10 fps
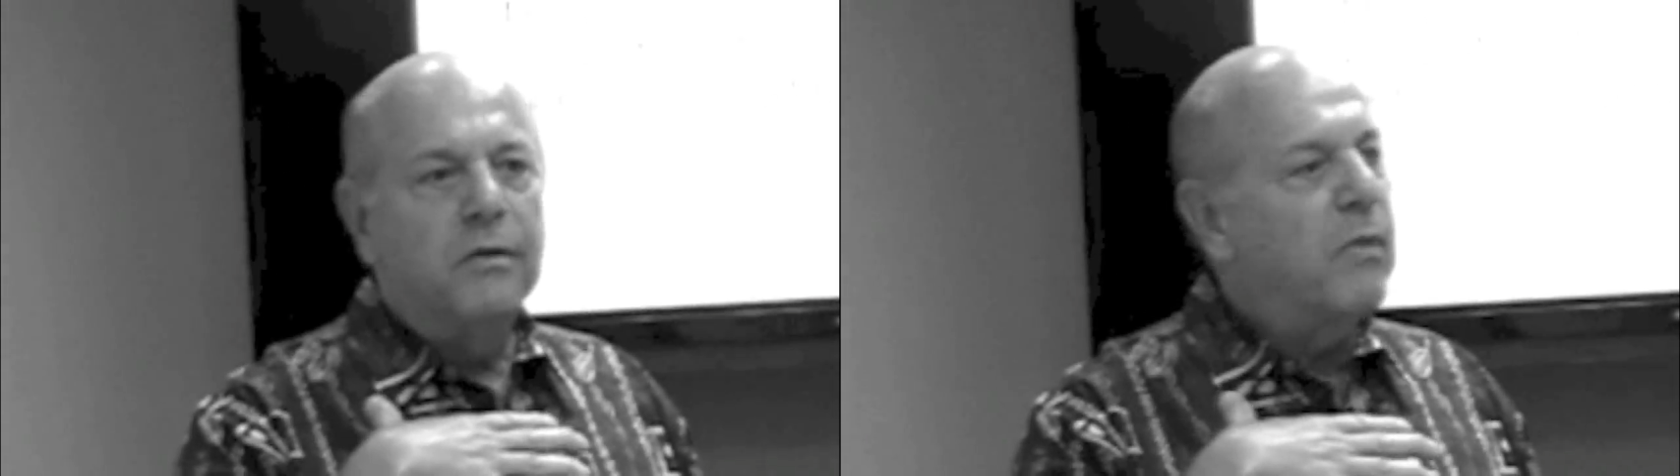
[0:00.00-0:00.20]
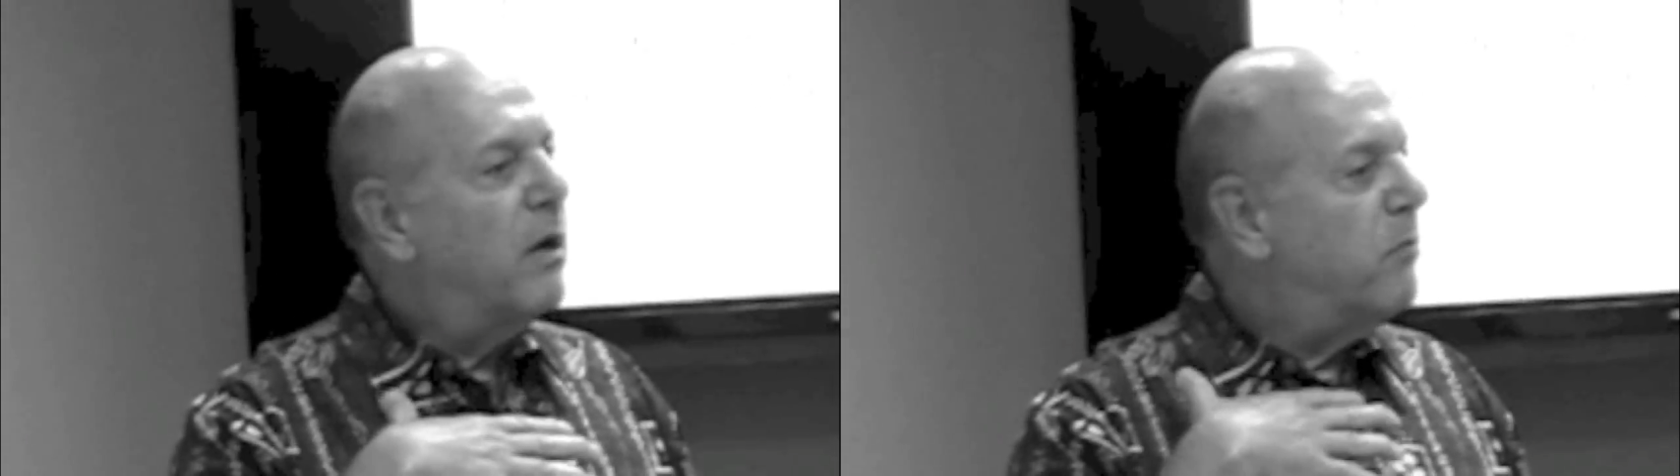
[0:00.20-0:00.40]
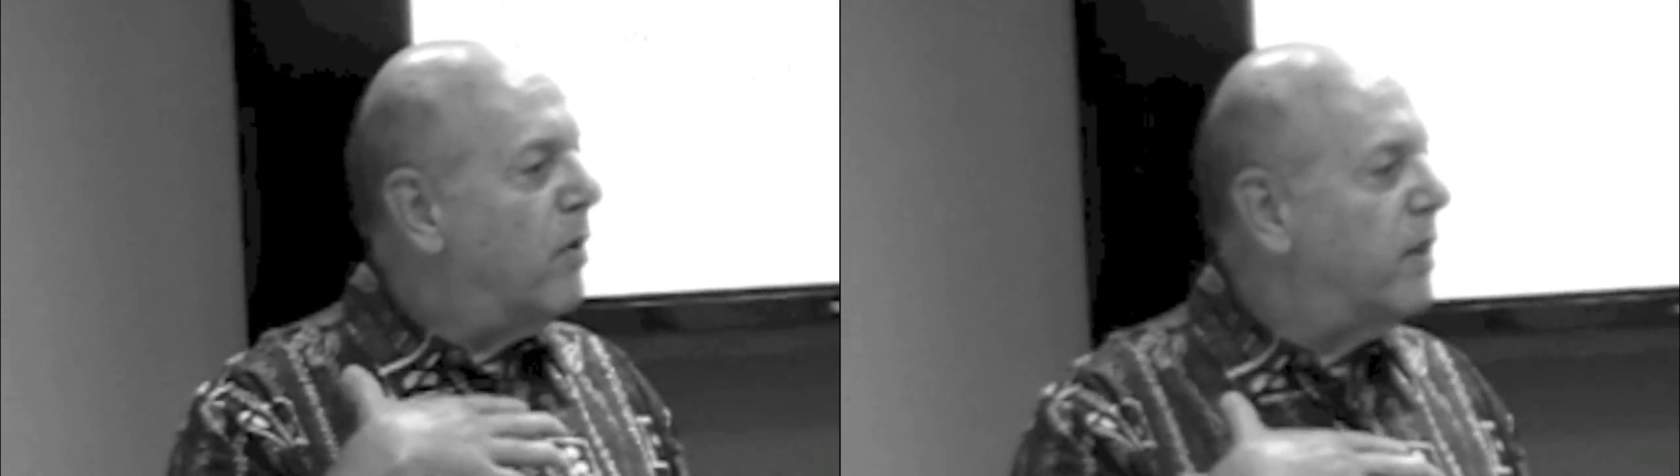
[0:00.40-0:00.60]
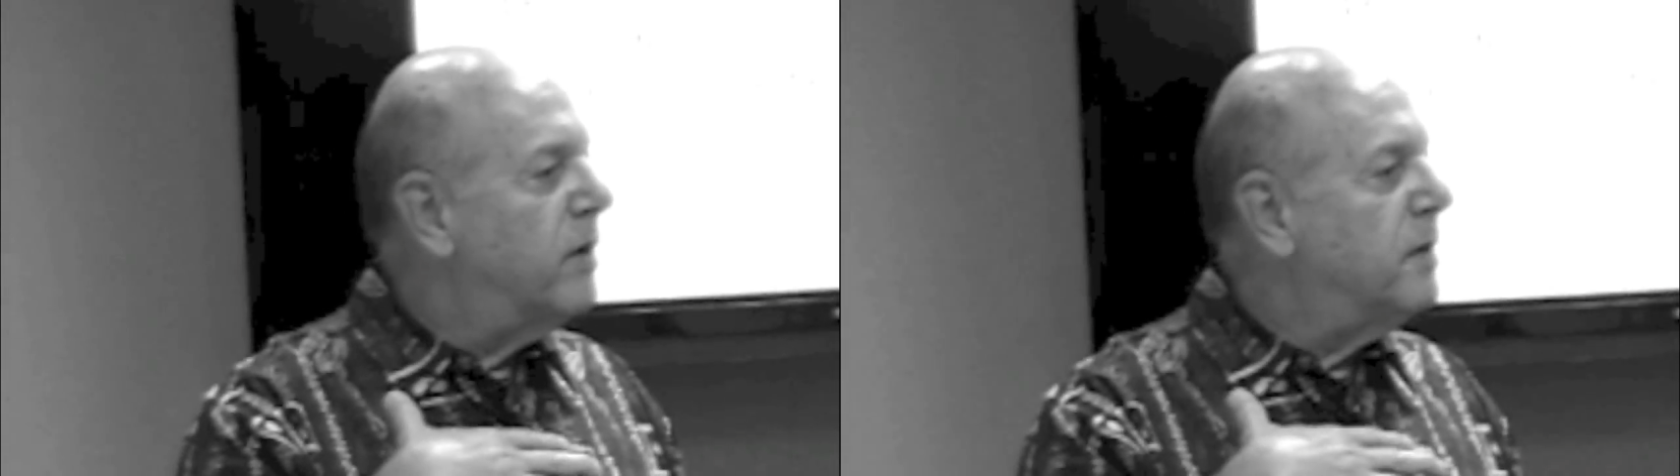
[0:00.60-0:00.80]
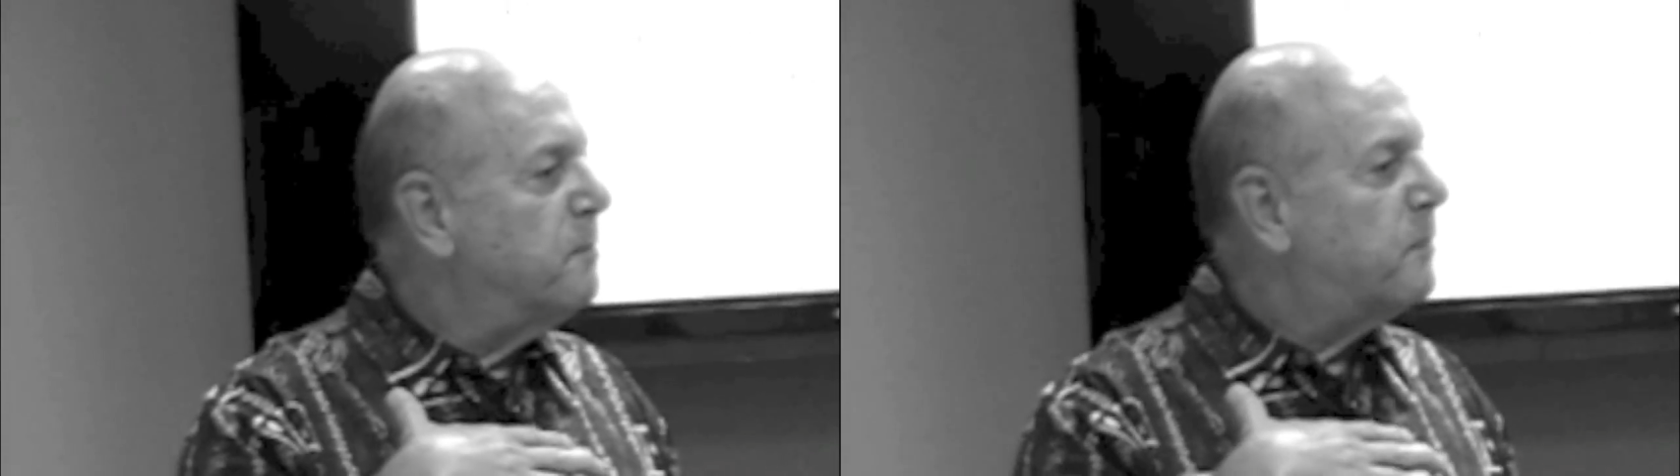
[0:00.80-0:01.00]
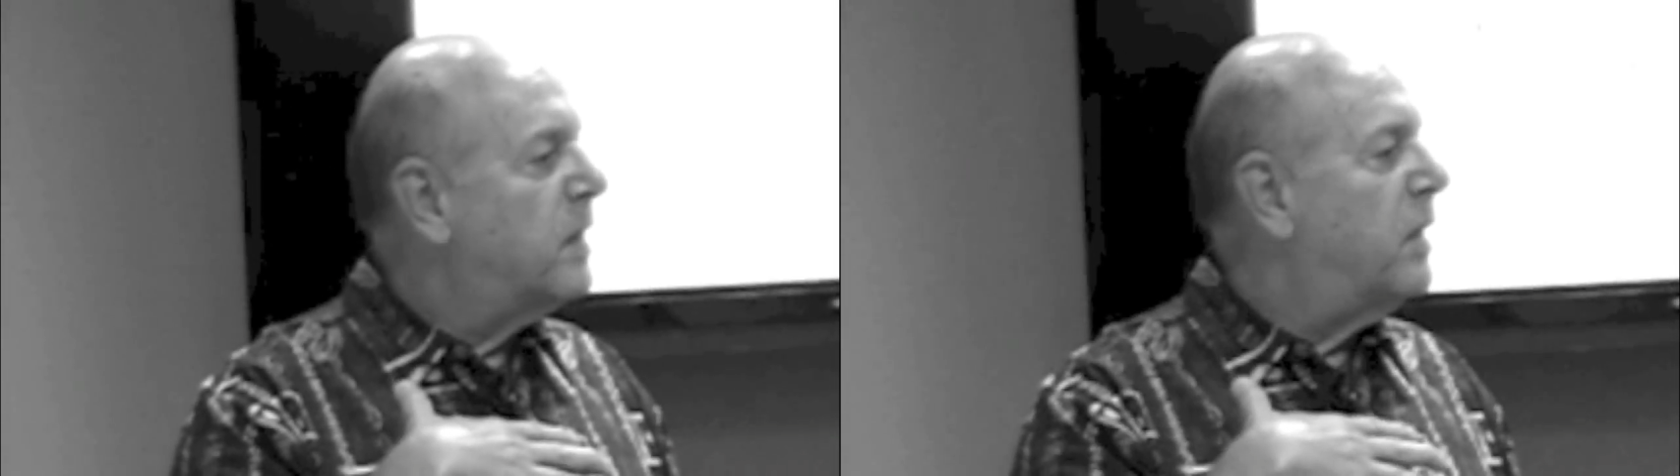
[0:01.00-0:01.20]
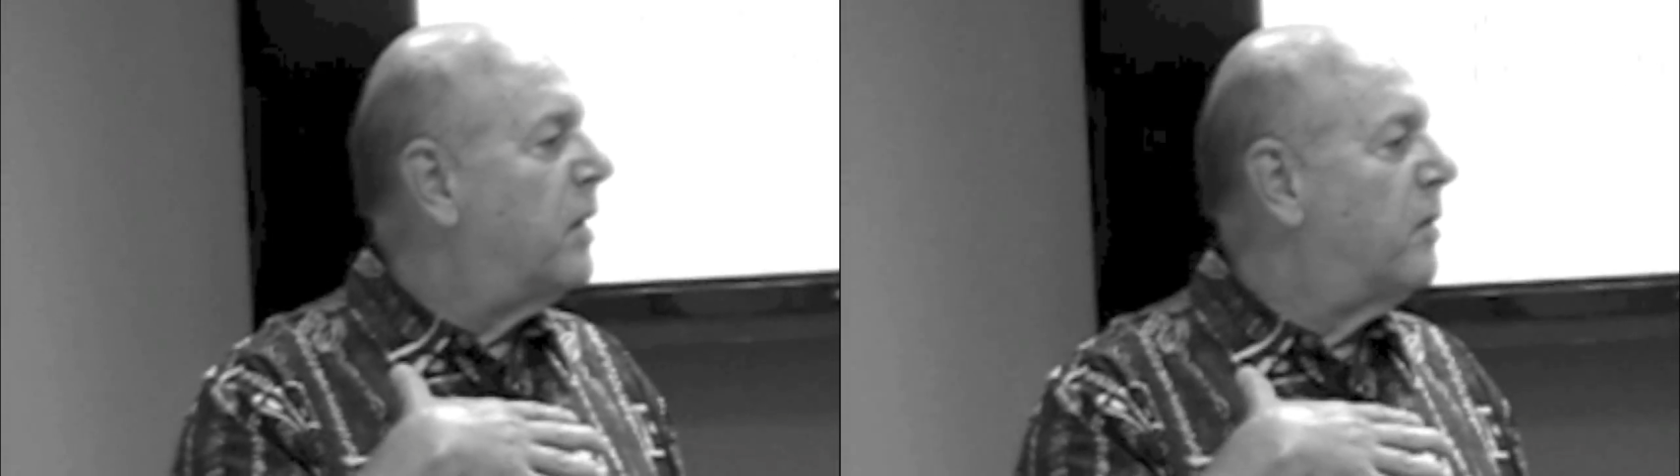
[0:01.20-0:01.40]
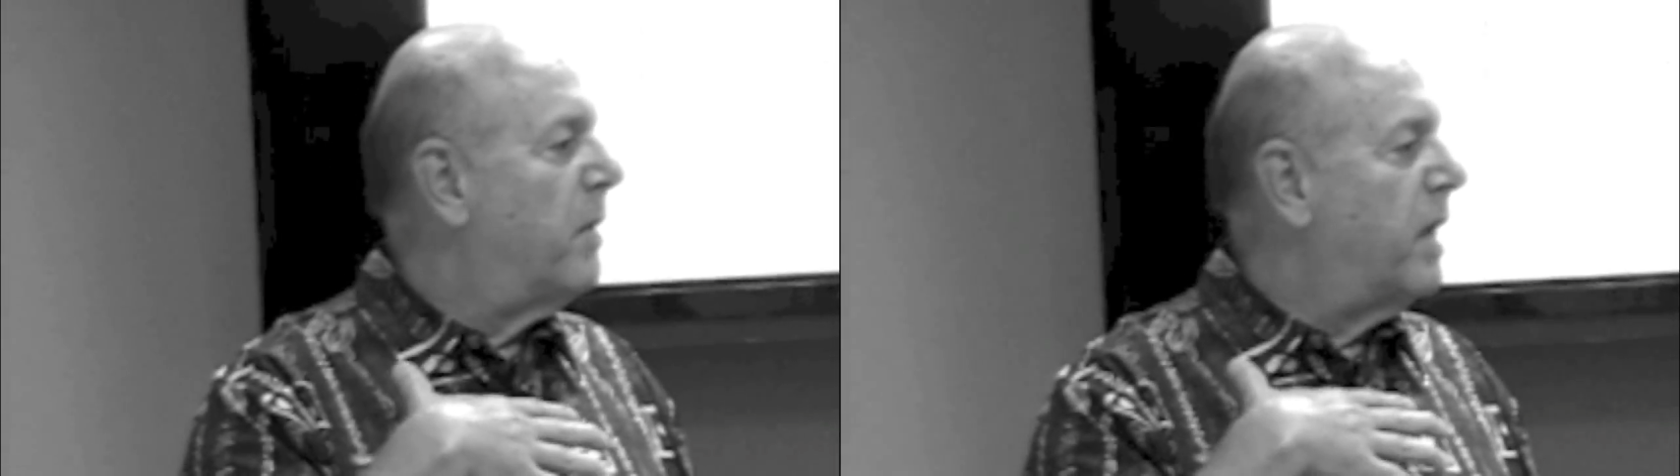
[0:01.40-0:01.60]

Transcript: My brother you know,